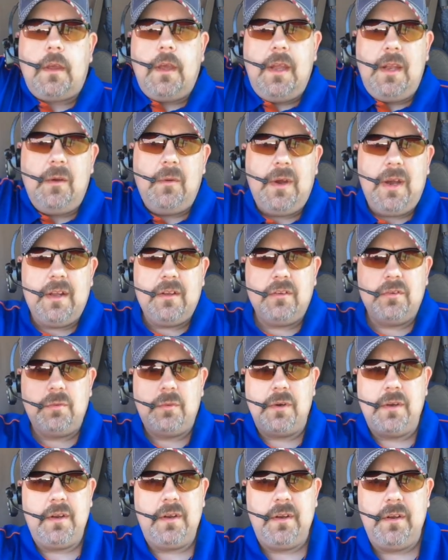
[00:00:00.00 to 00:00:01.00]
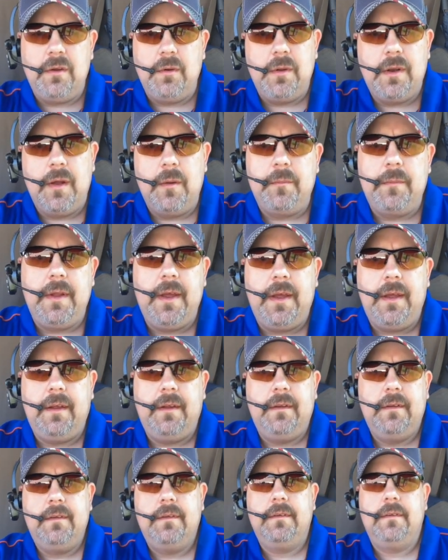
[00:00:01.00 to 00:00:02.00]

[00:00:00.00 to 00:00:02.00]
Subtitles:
Anyway, I just wanted to do an update.